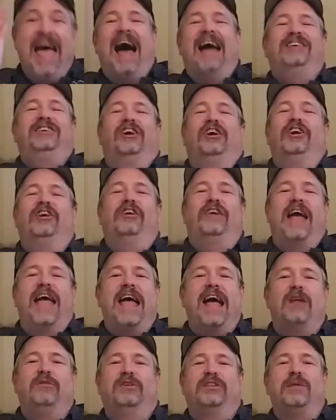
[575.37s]
I turned
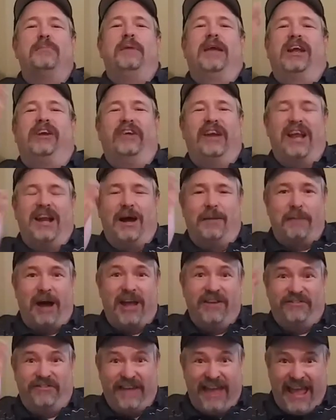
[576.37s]
around with a big grin on
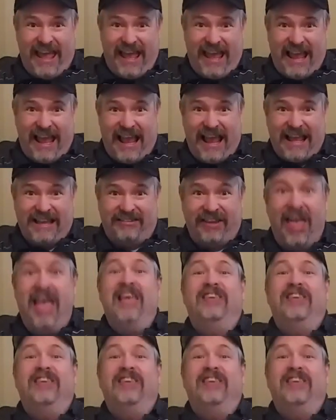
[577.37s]
my face,